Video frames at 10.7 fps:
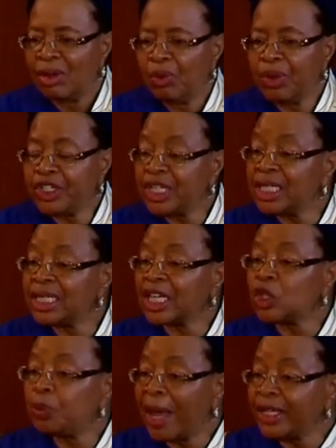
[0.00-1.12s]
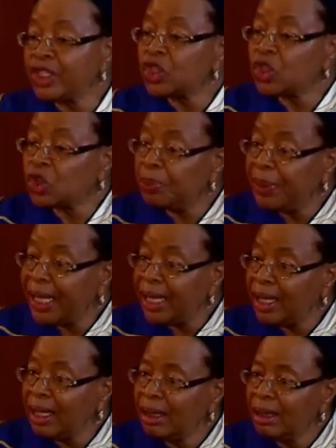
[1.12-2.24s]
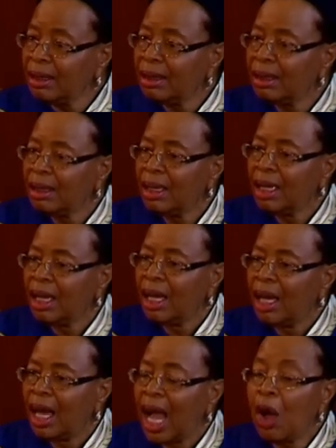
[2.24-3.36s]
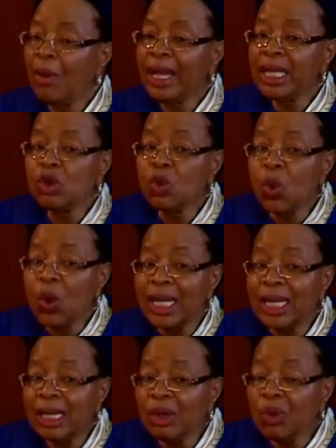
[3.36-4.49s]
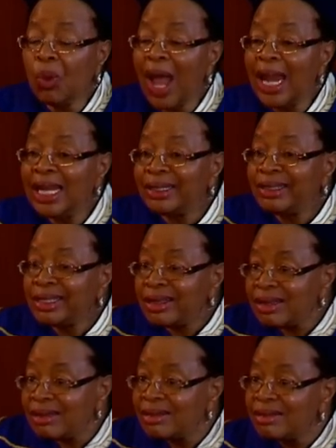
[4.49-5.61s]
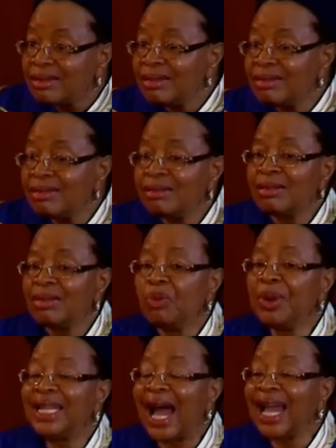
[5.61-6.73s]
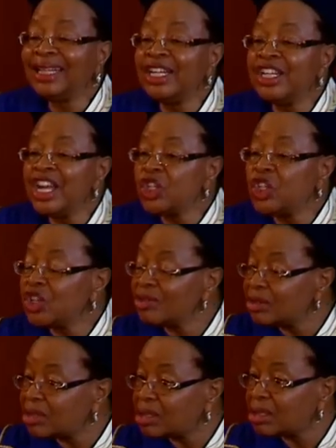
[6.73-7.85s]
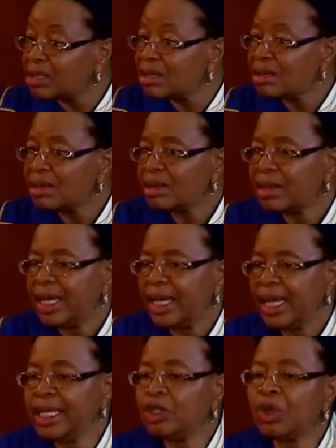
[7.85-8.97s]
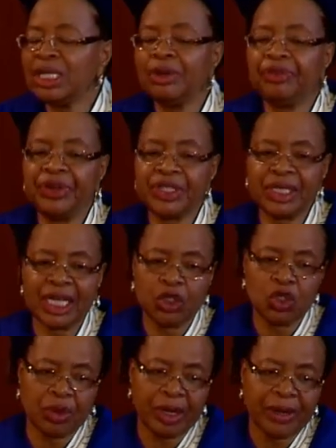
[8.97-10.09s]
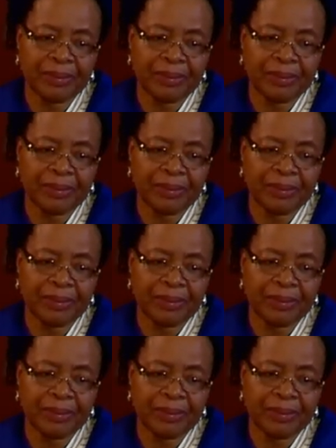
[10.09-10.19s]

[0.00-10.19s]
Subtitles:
which is expected to be our equality with other nations in 21st century.